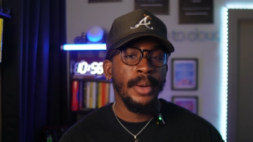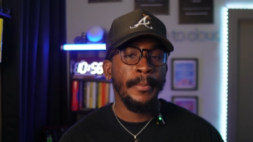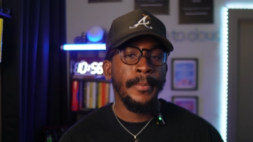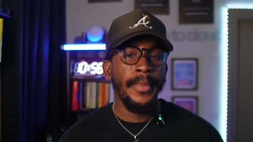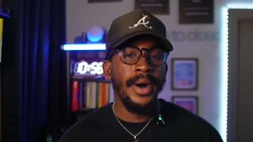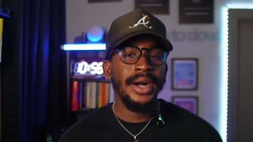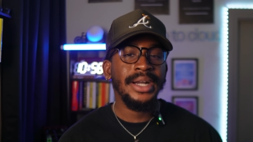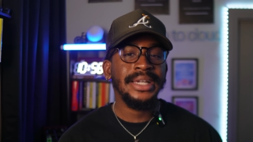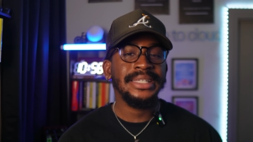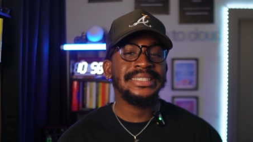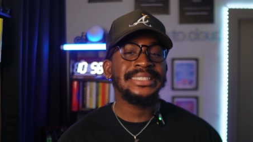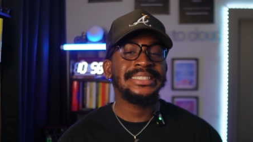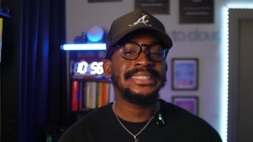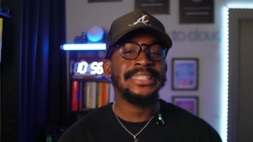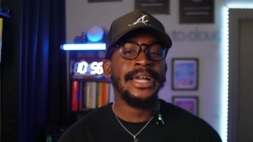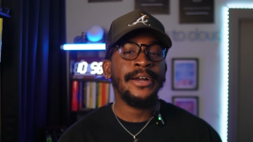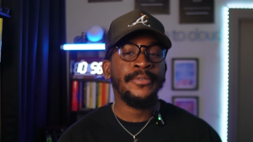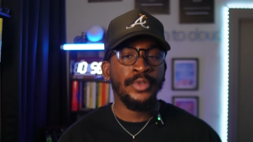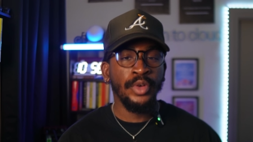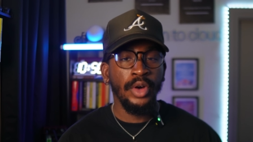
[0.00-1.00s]
among
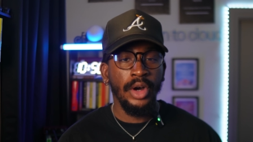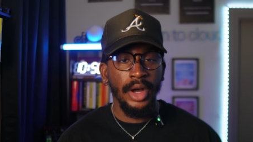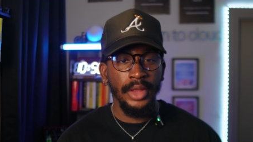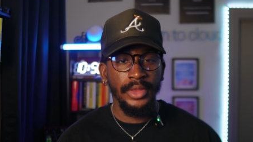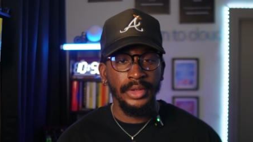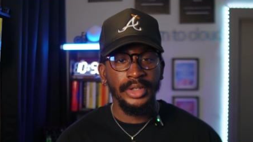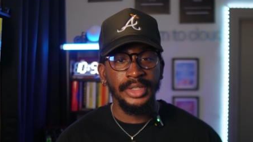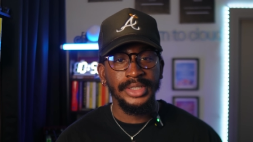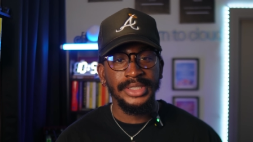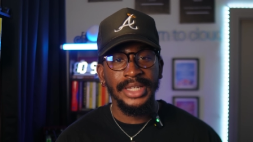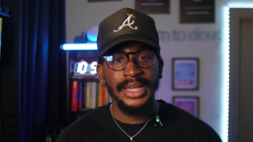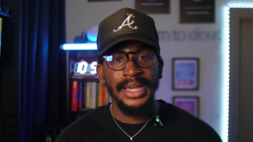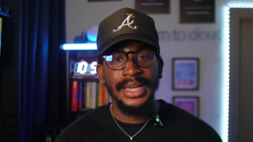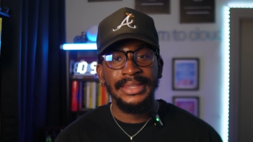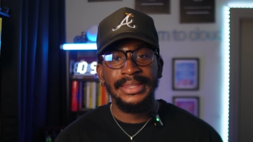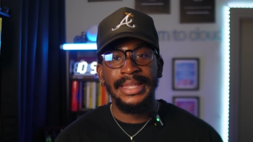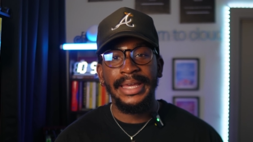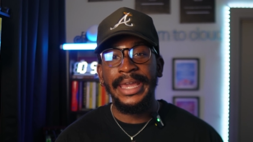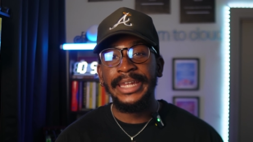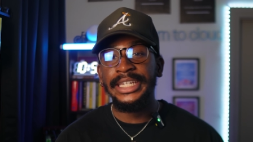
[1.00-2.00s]
several others
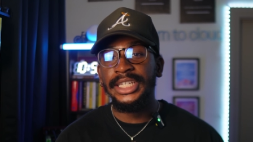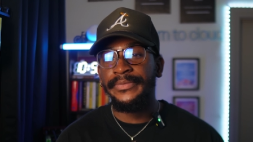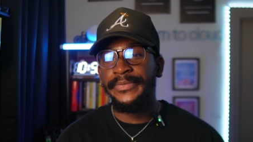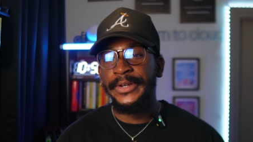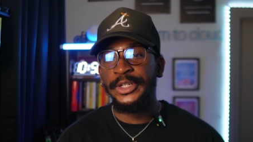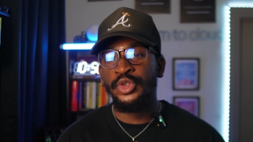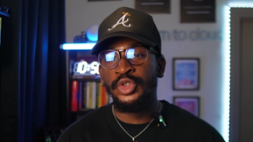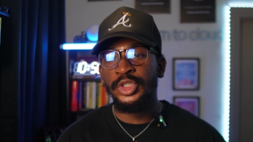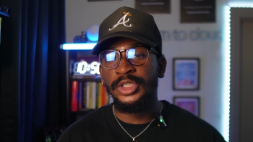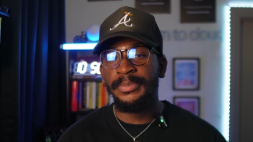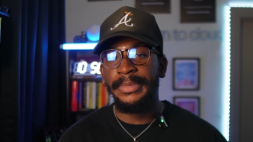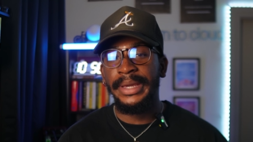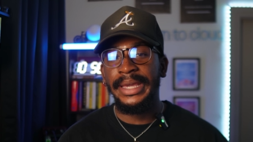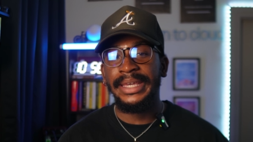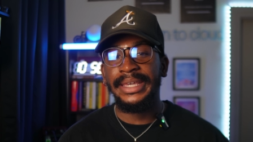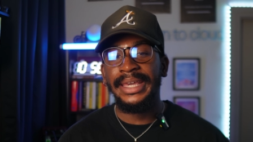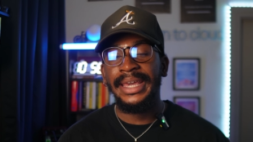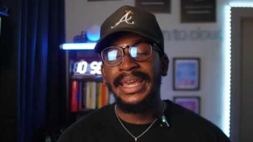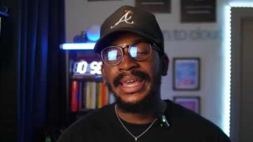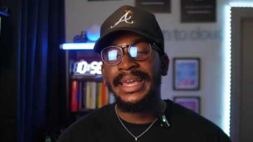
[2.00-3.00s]
that individuals
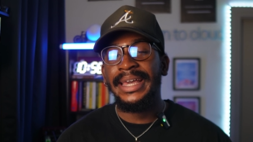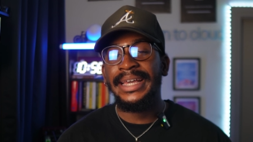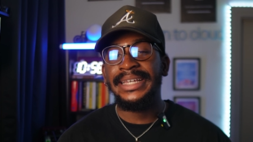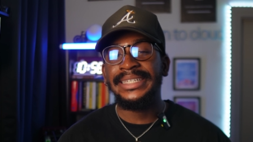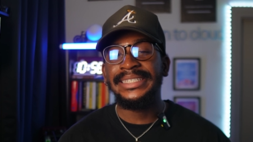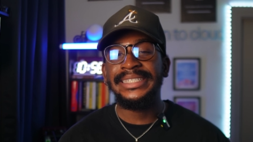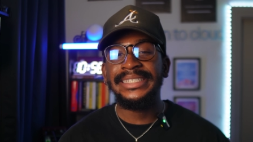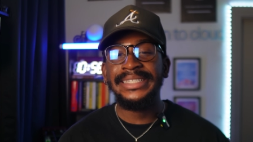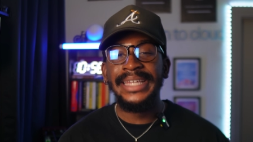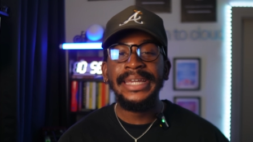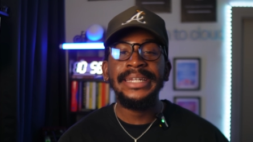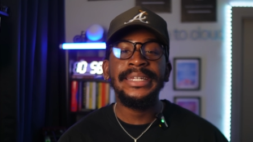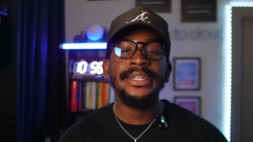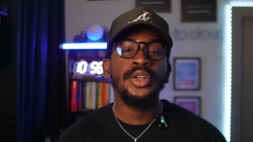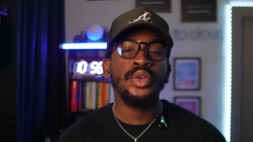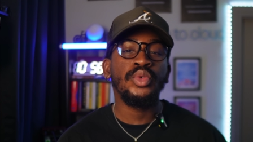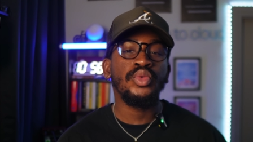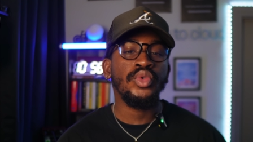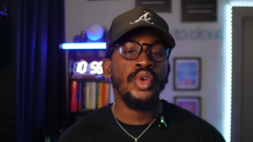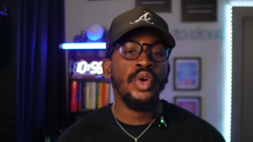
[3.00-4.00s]
make, is staying
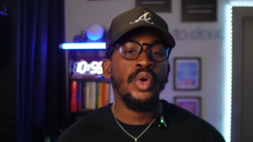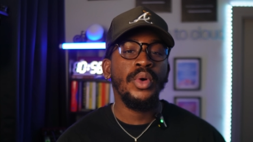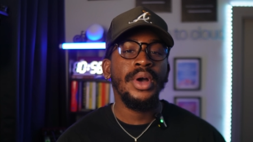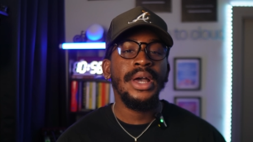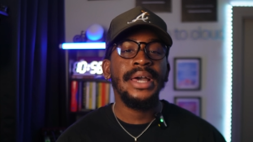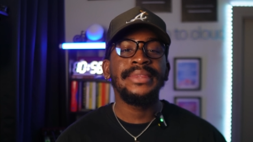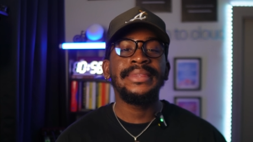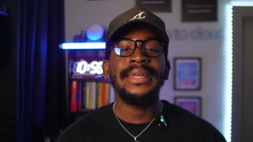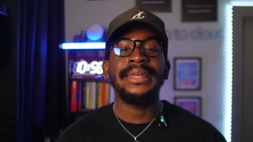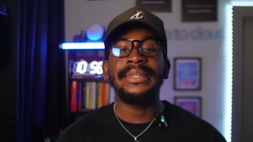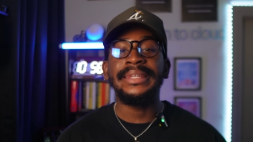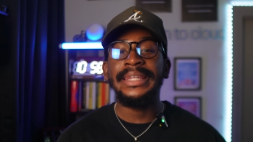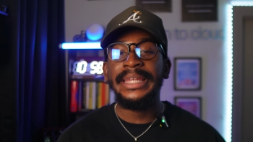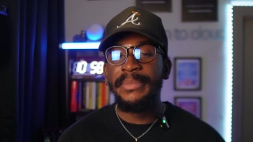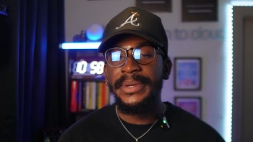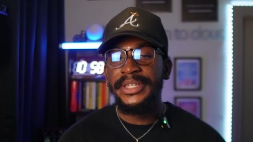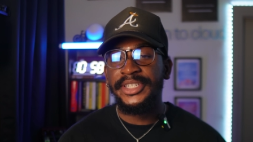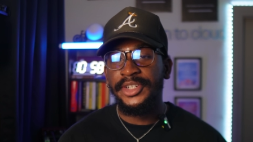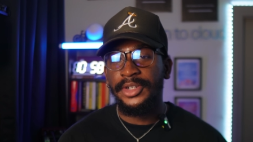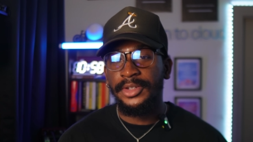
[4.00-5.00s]
in a role that
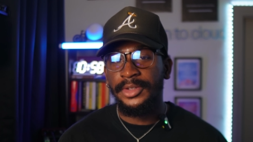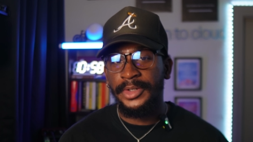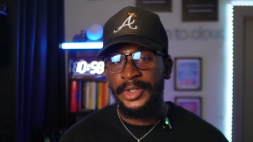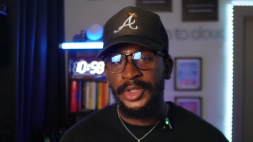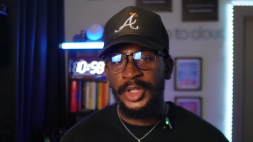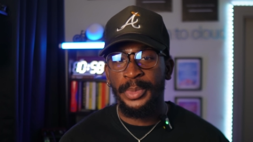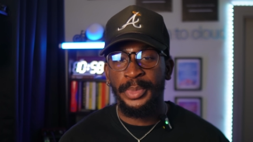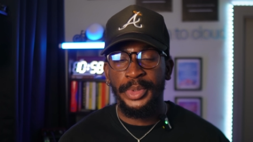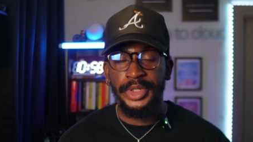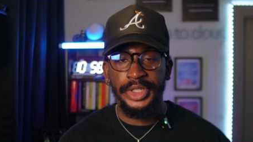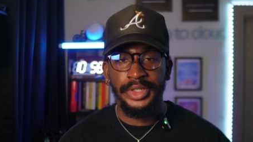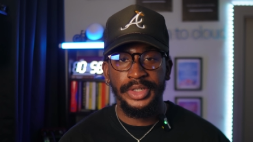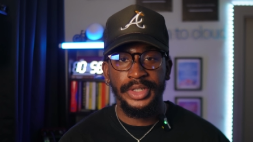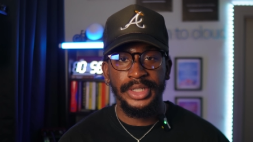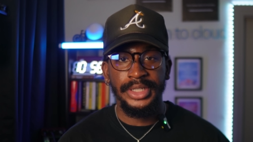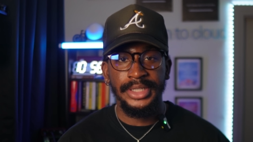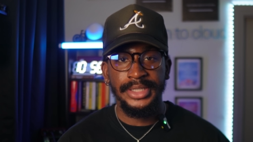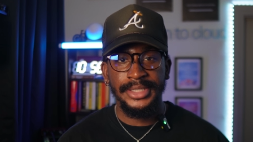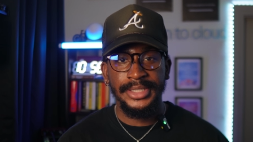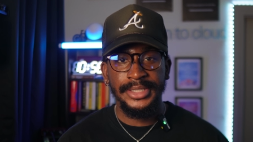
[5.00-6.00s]
limits their learning
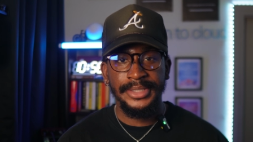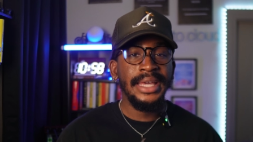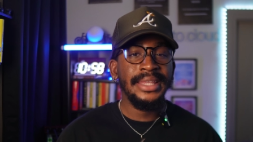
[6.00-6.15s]
opportunities.